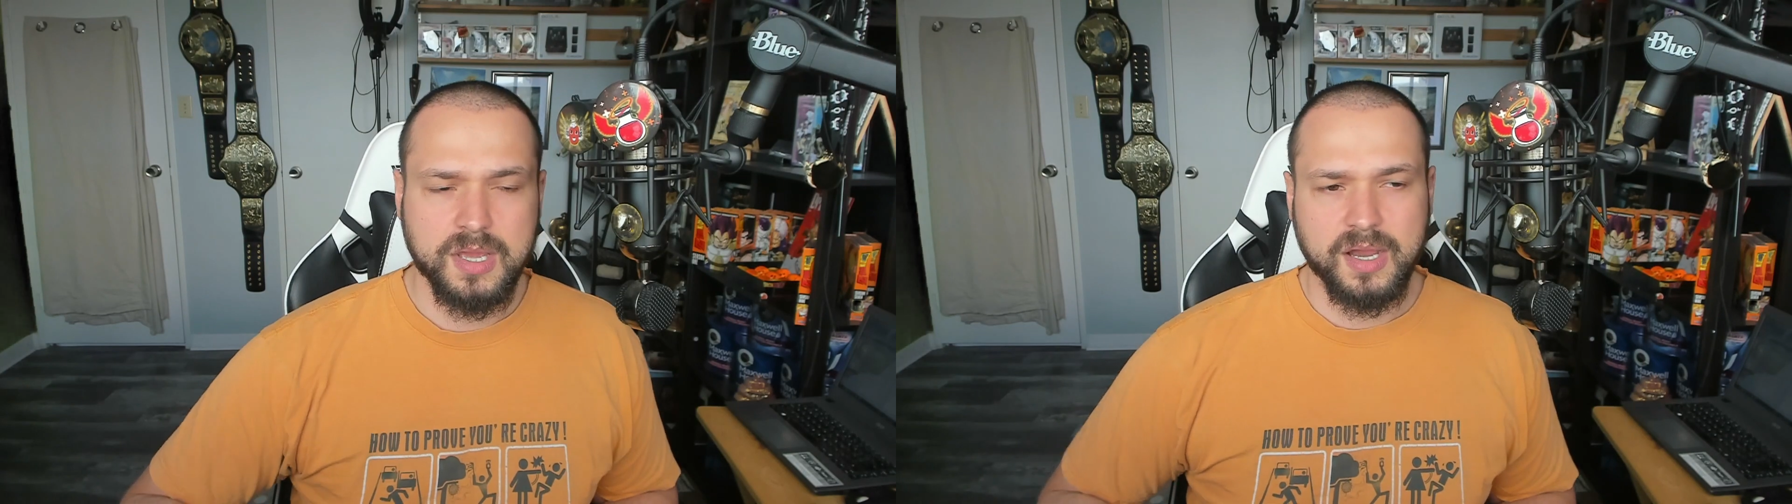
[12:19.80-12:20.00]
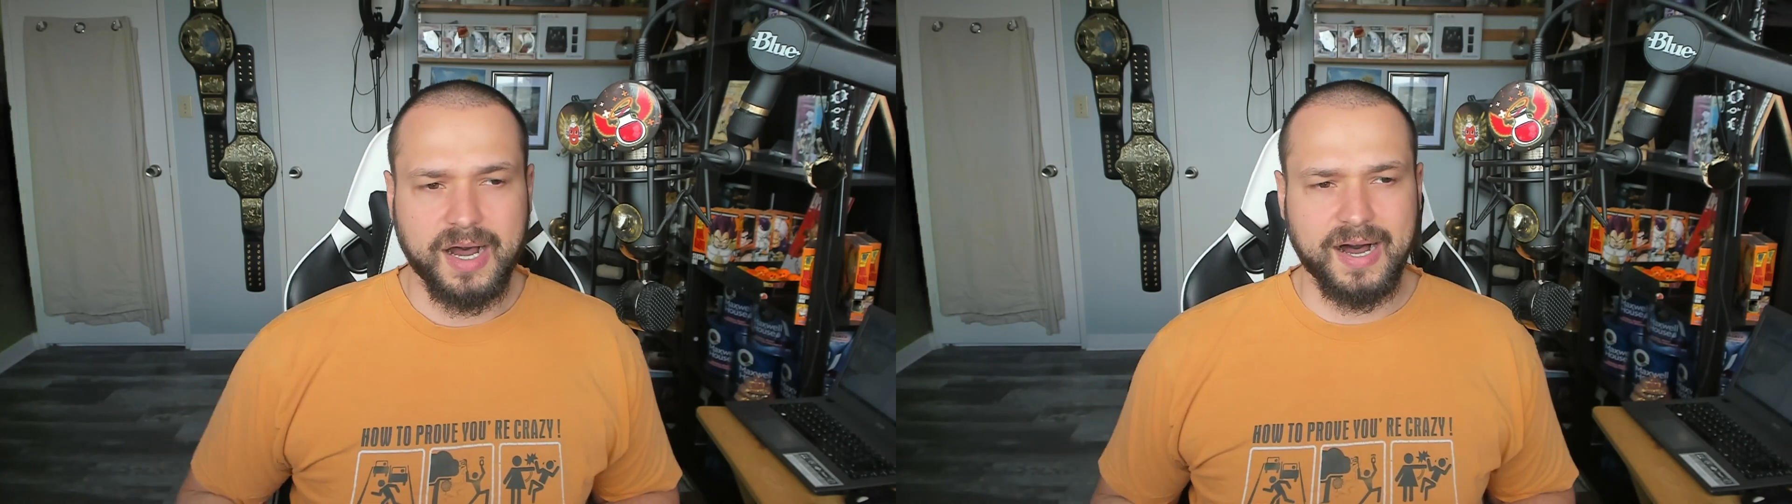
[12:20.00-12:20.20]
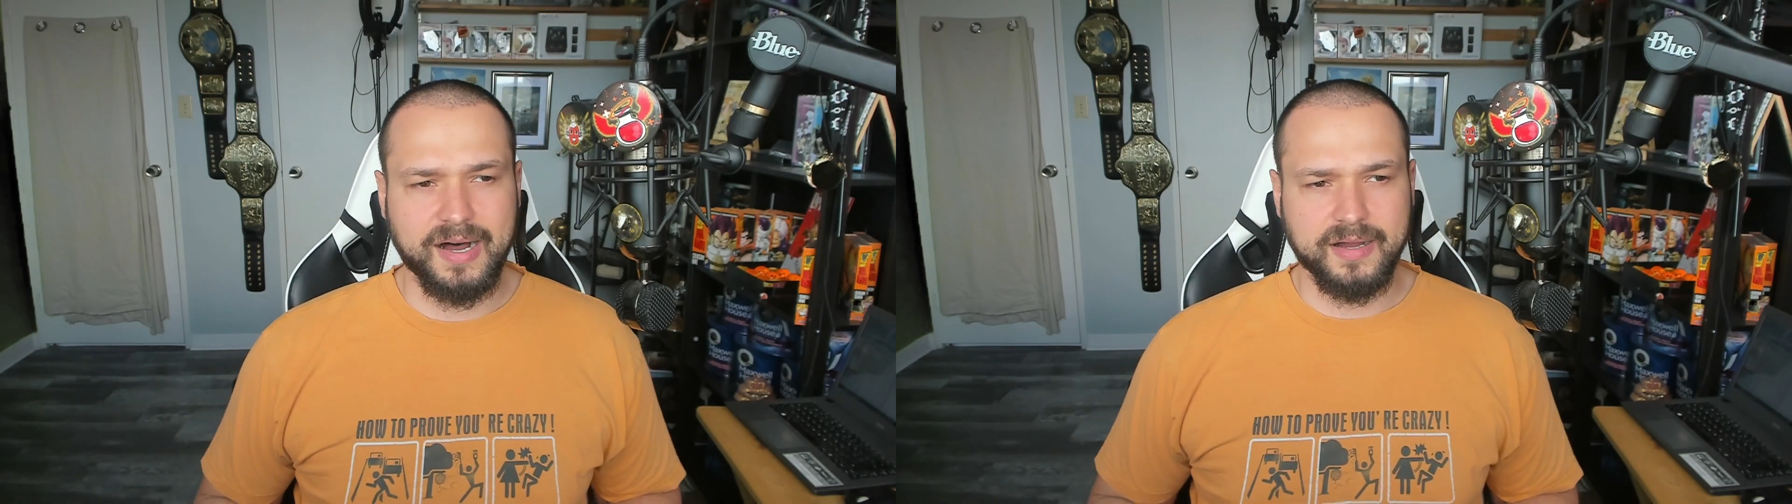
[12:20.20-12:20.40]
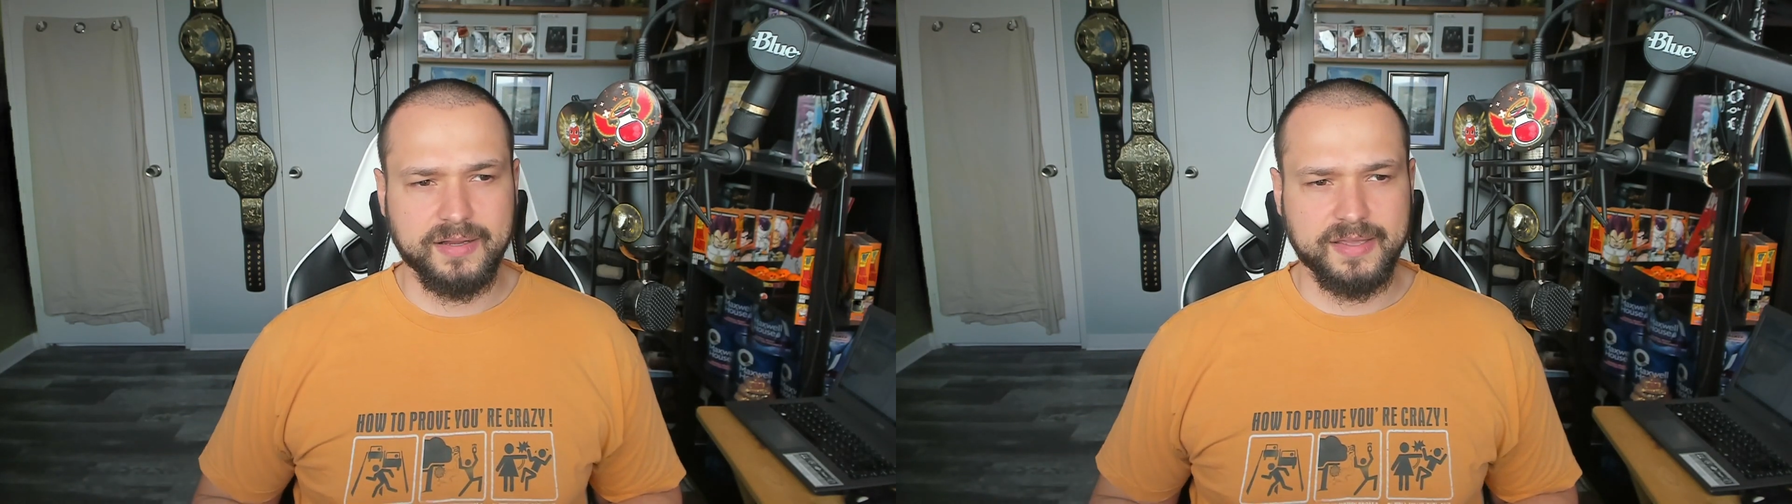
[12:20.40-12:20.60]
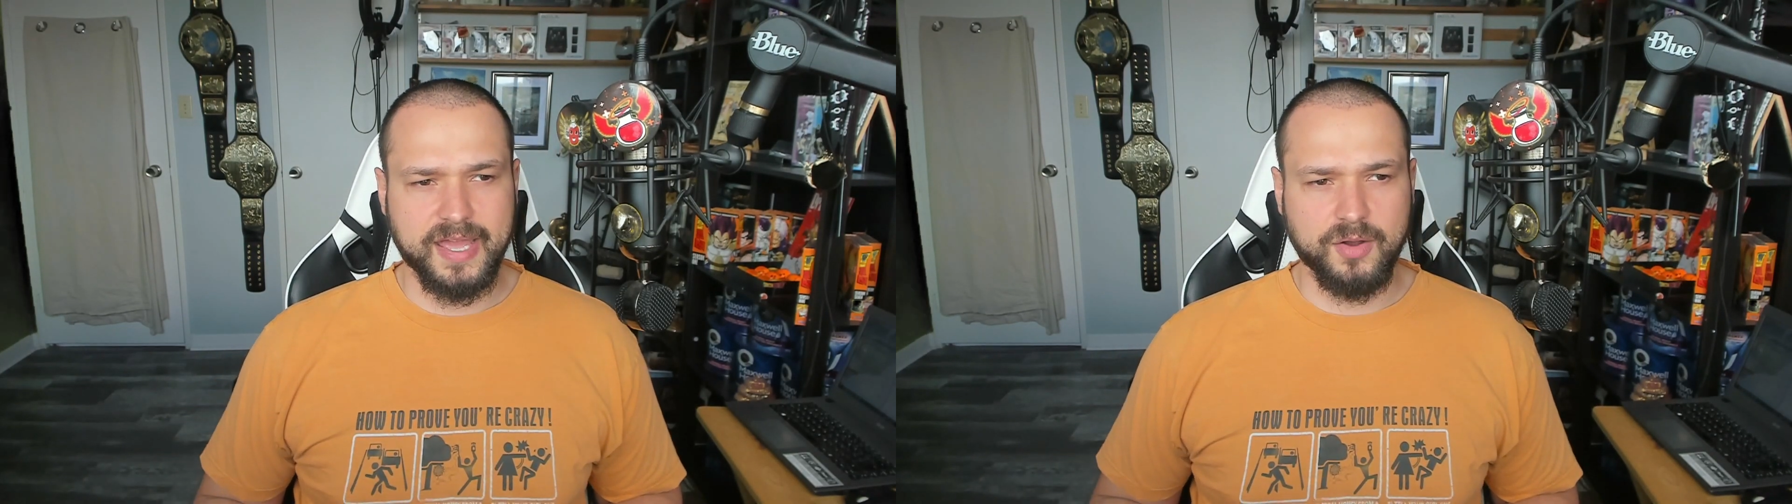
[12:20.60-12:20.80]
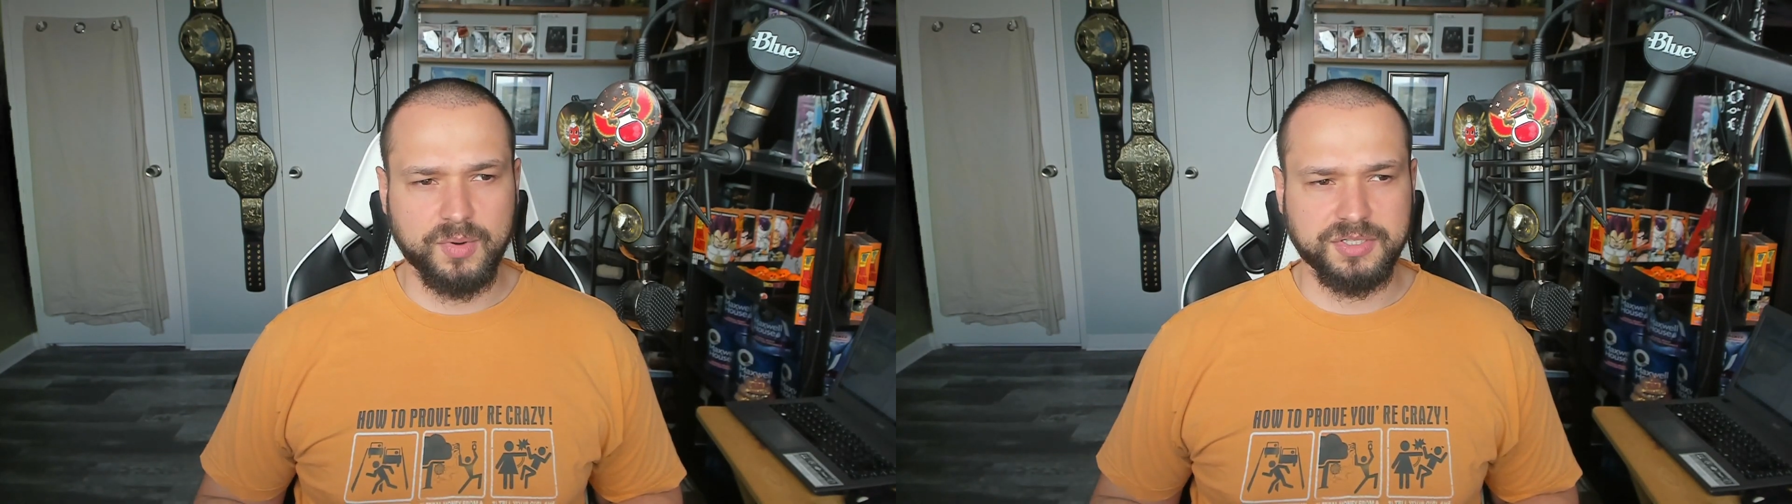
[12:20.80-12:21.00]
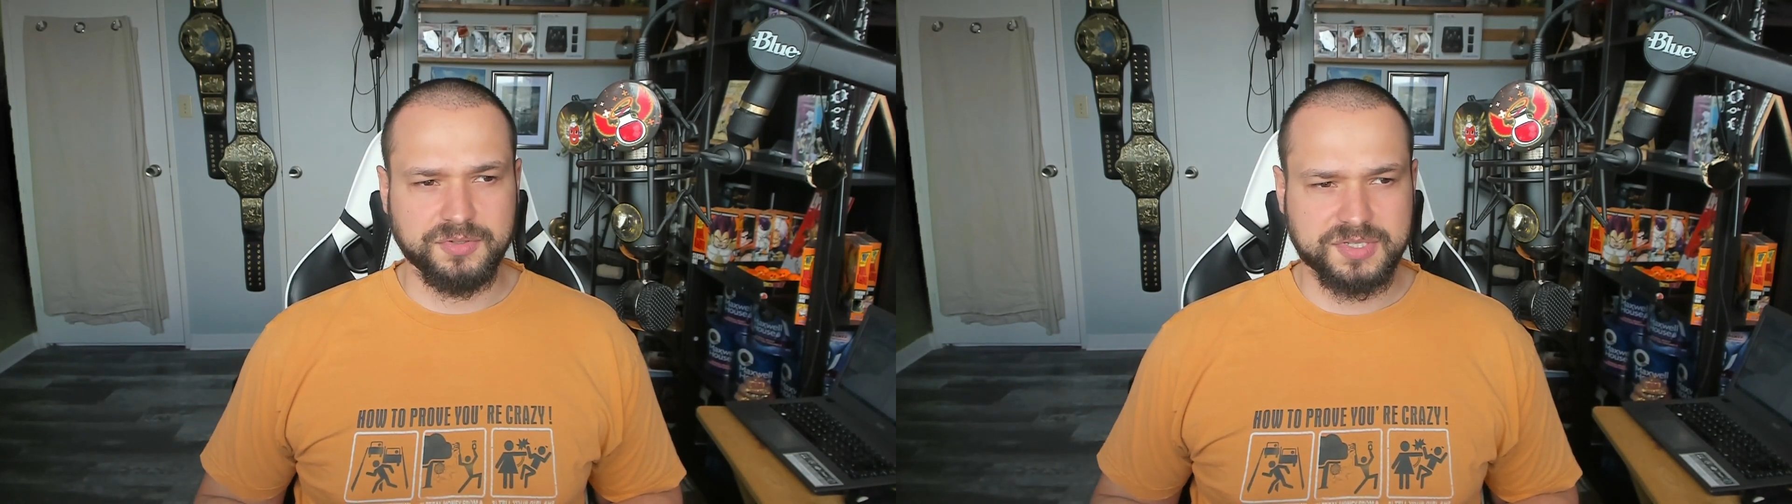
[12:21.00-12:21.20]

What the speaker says: And when your